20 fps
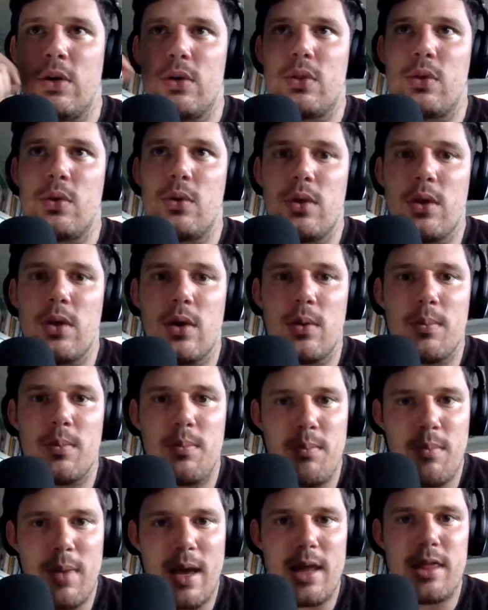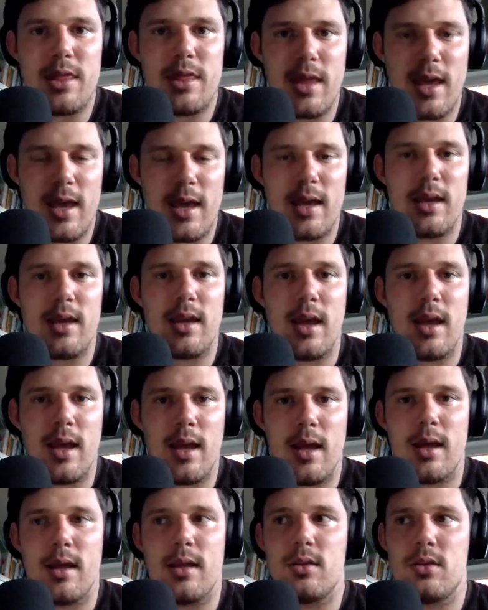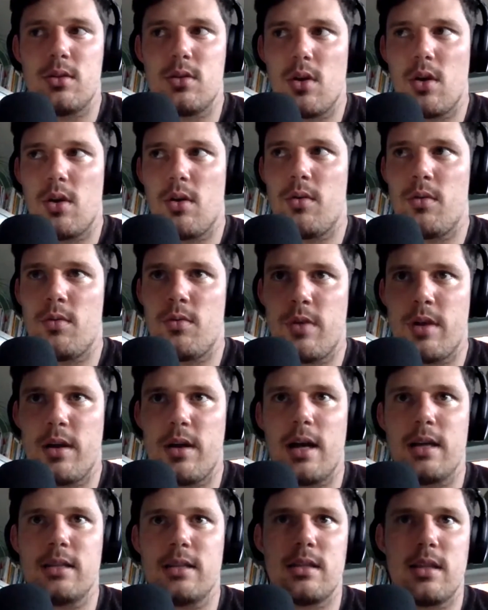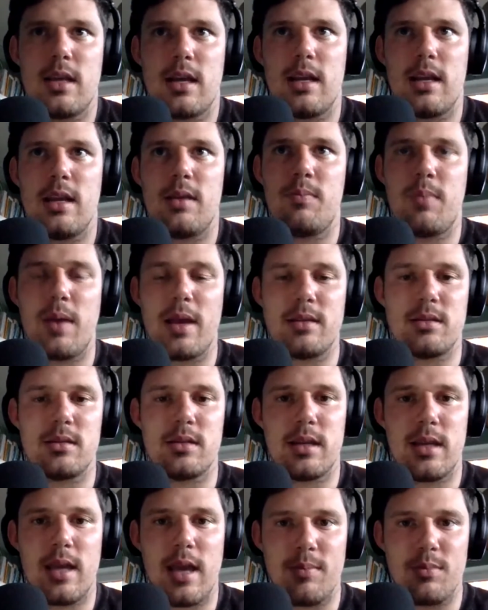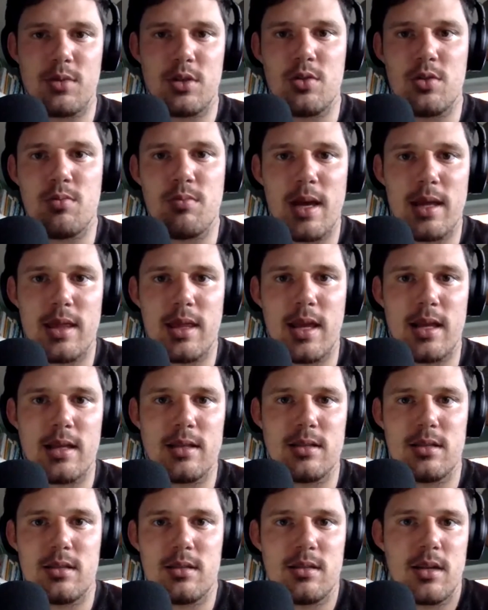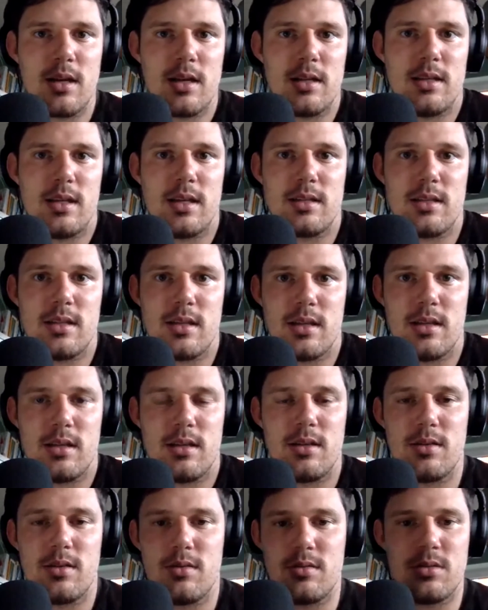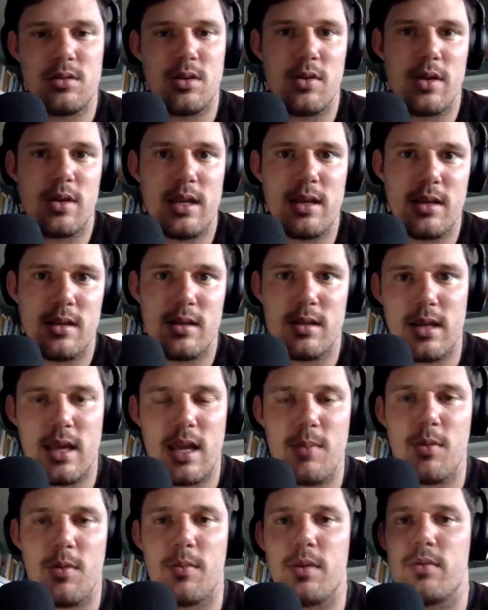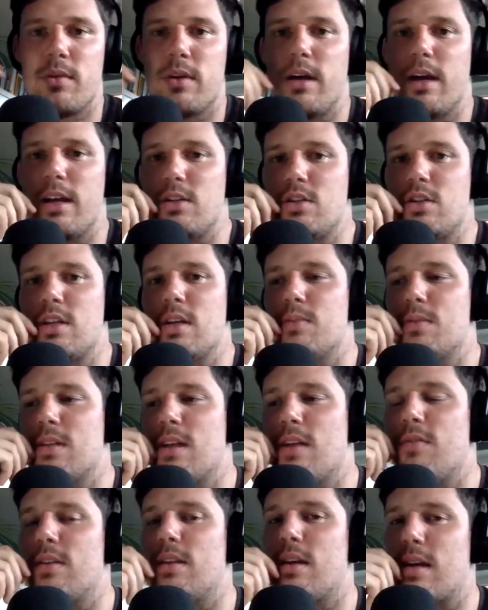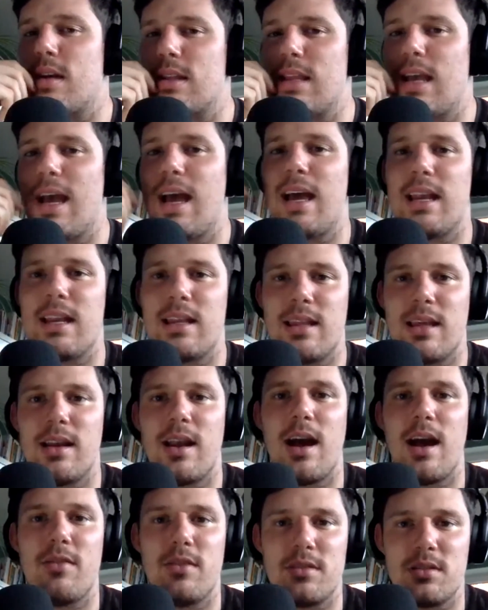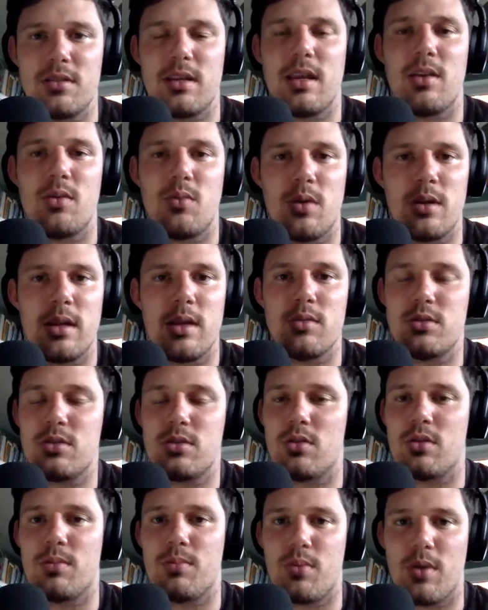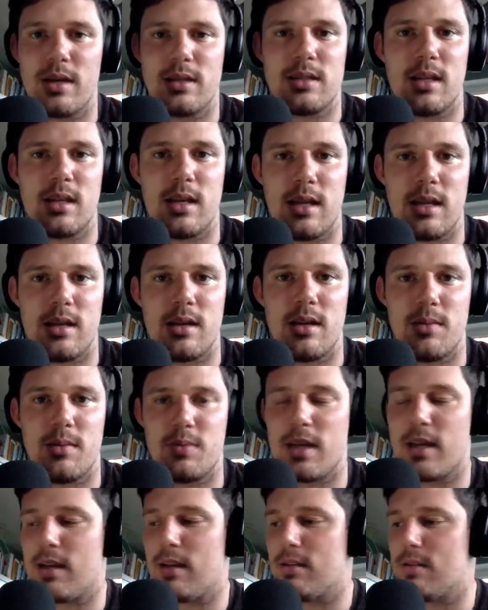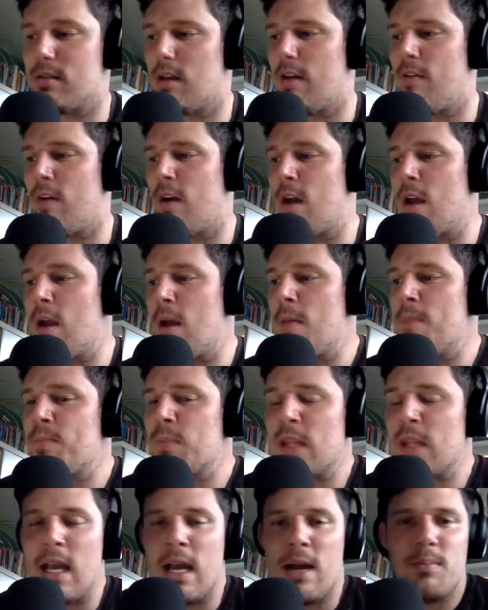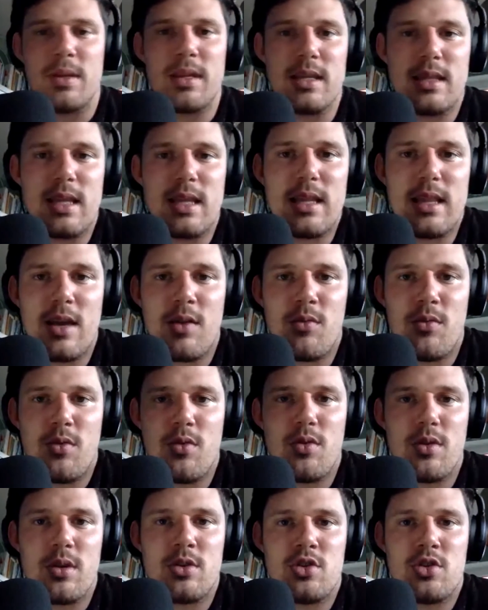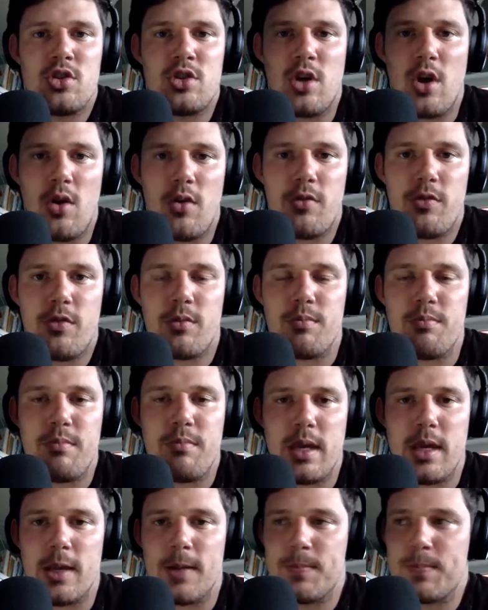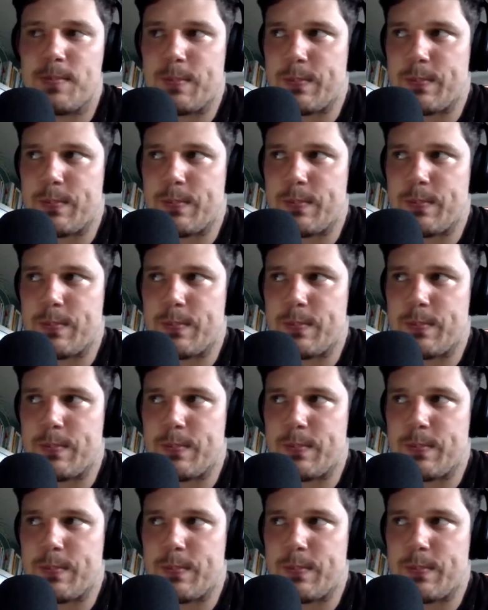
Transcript: through the meth thing and realizing that he basically kept 2 meth heads addicted so he could keep them in relationships and everything like that, and then obviously he had one that was so depressed that he ended up taking his life. But the thing that ruined Joe for me